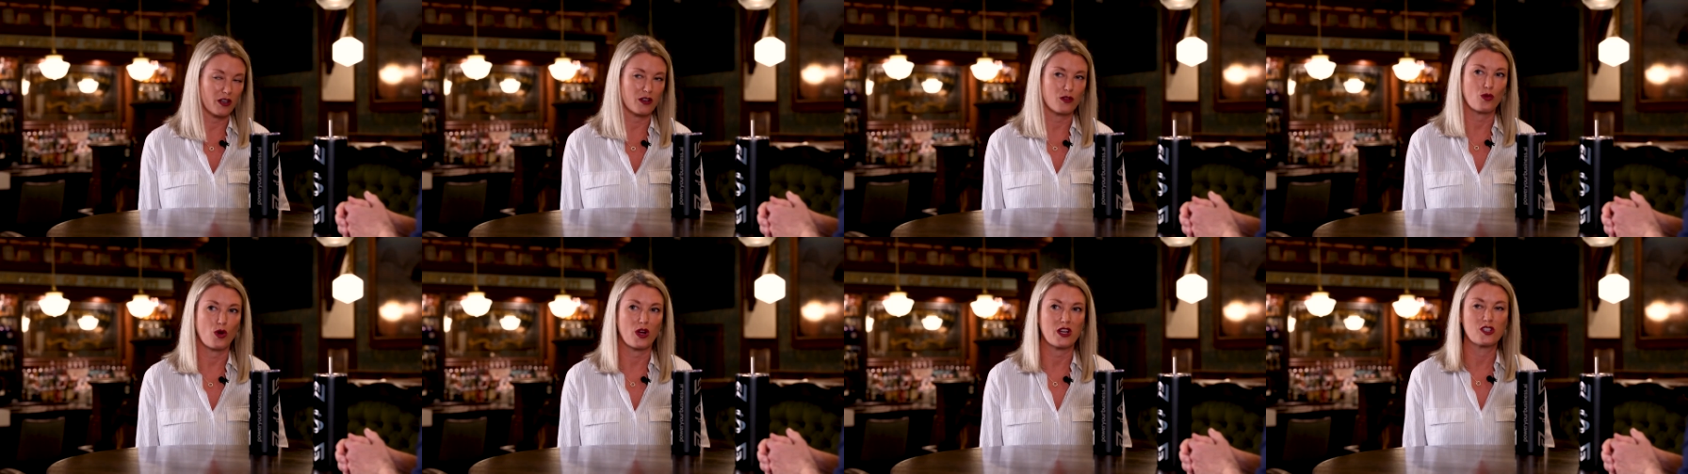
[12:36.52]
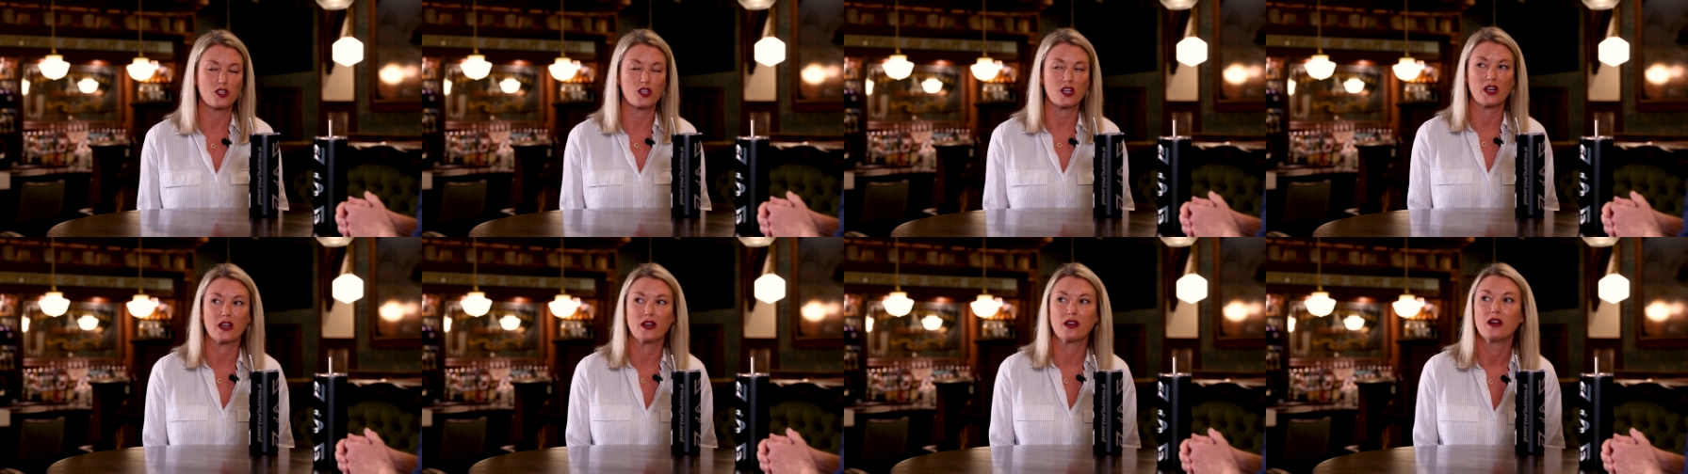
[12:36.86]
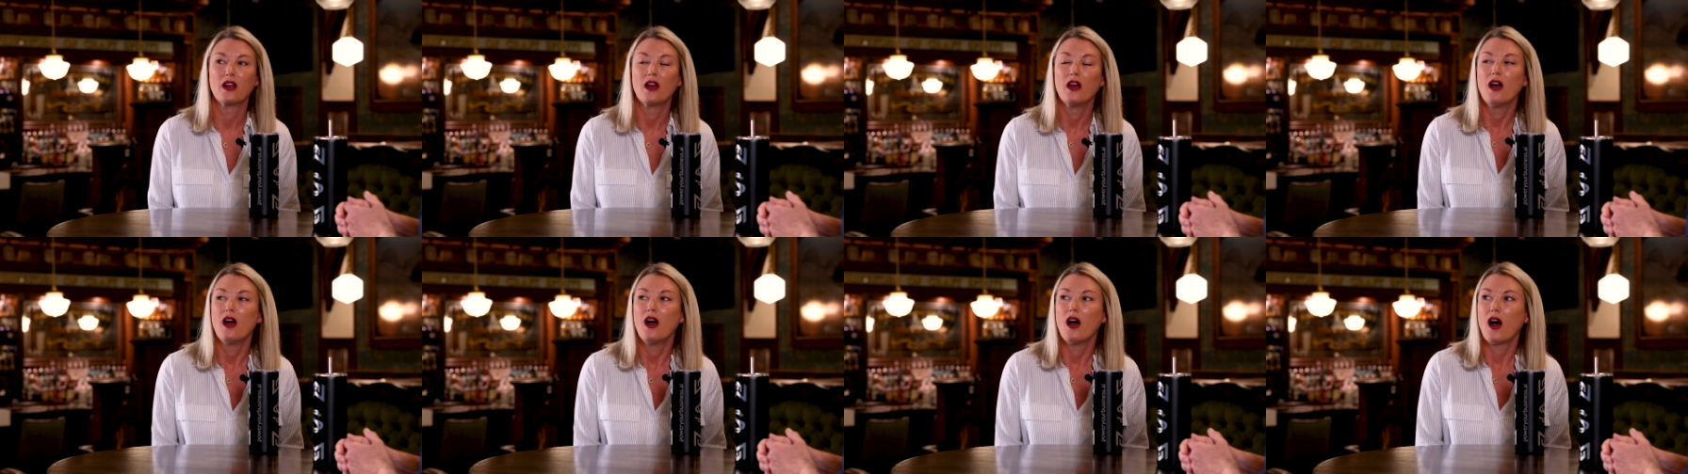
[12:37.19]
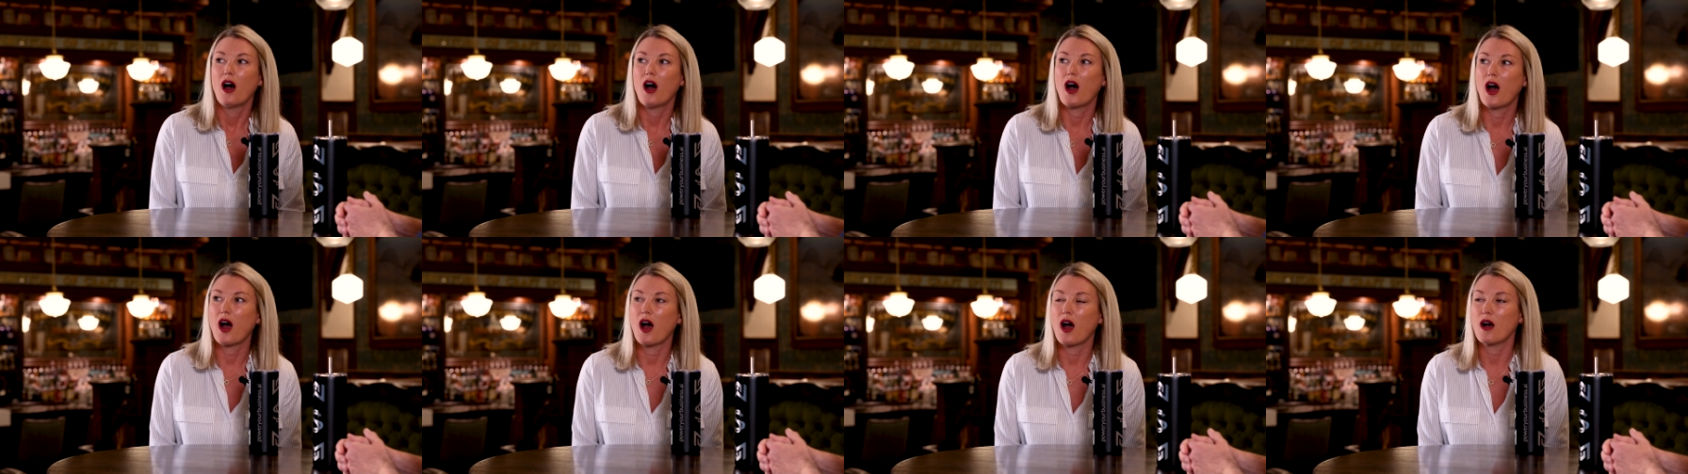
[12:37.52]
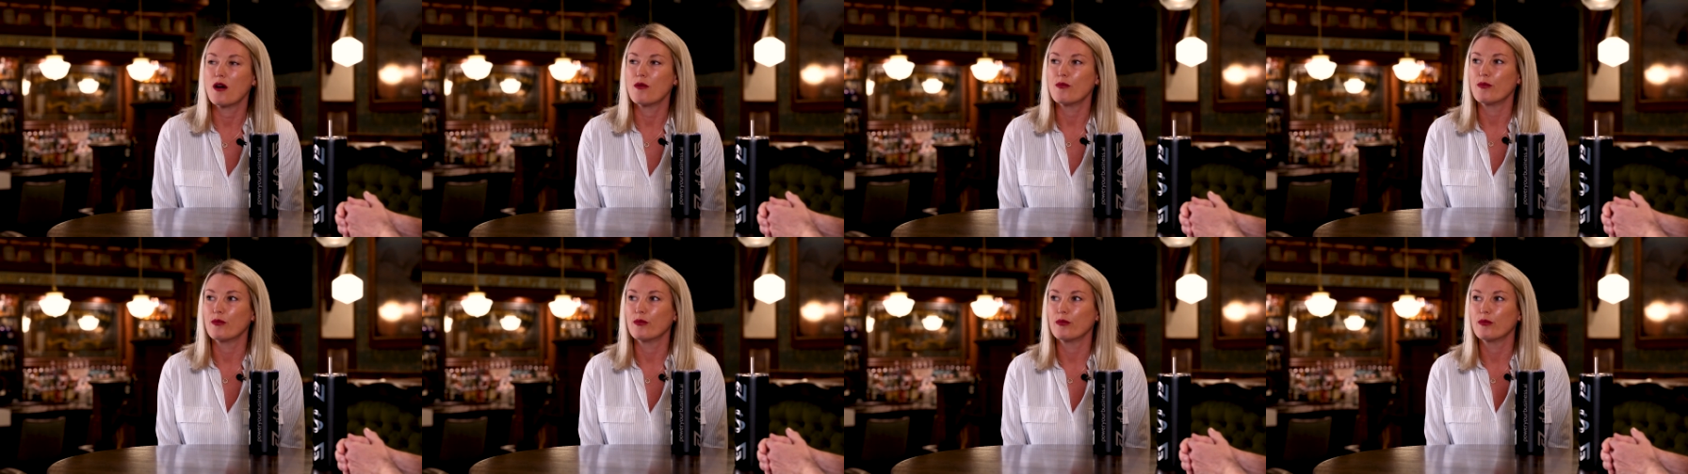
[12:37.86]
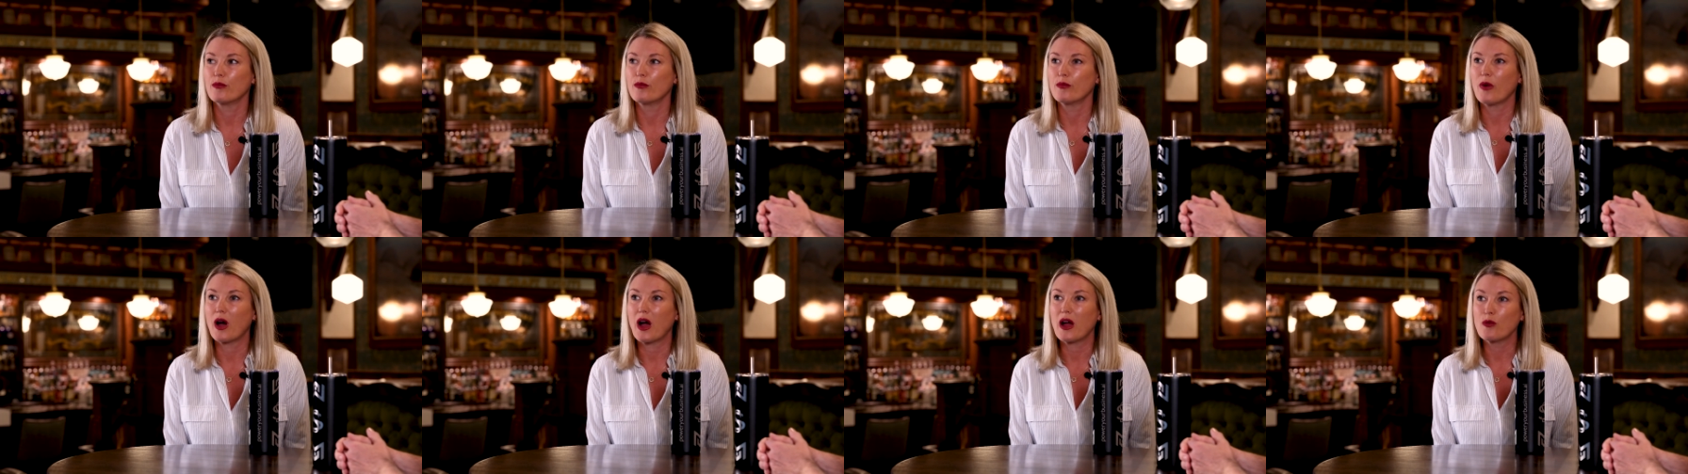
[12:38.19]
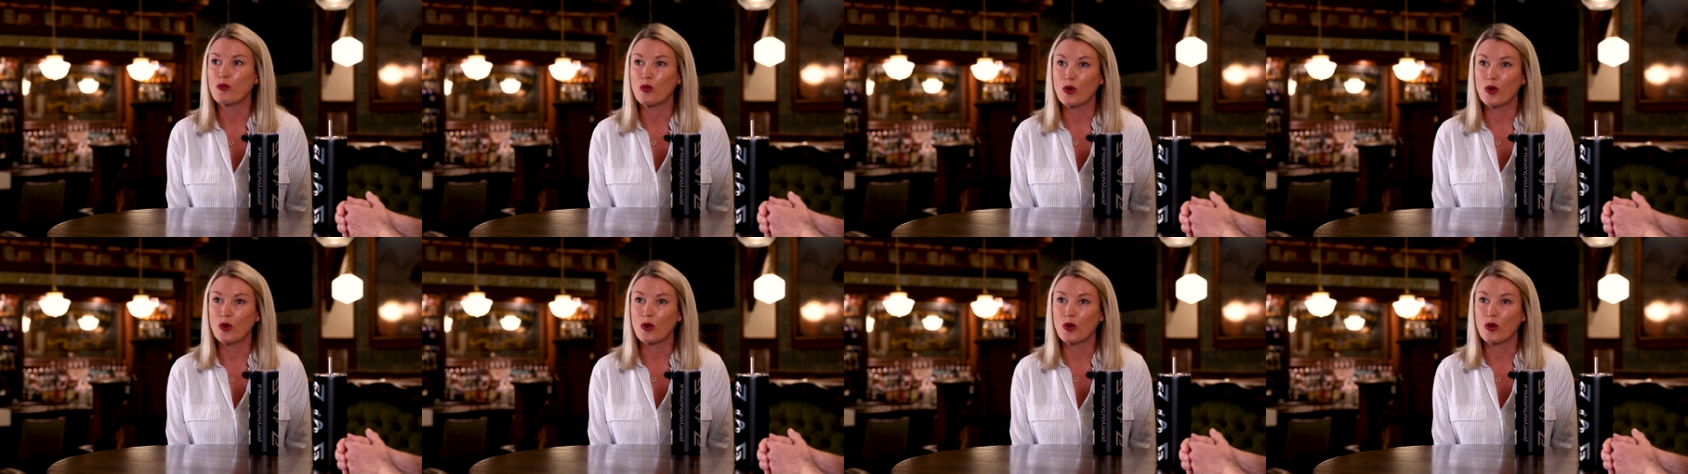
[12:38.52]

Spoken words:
good question. I